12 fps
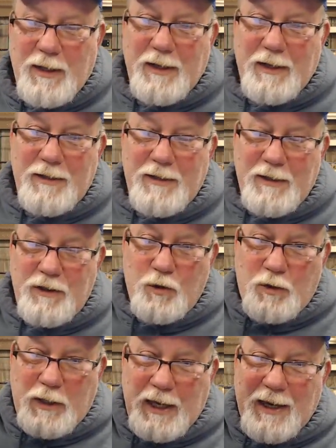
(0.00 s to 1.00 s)
and
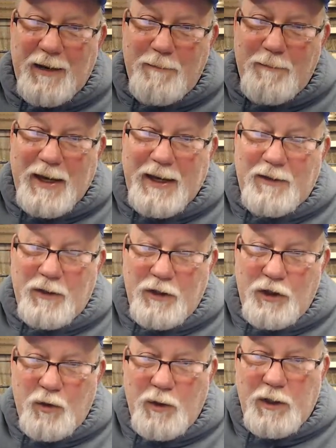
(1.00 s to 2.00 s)
you can't make the
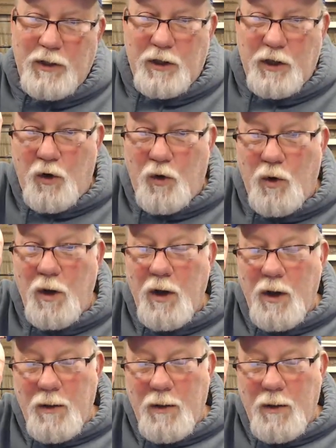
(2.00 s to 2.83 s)
unit go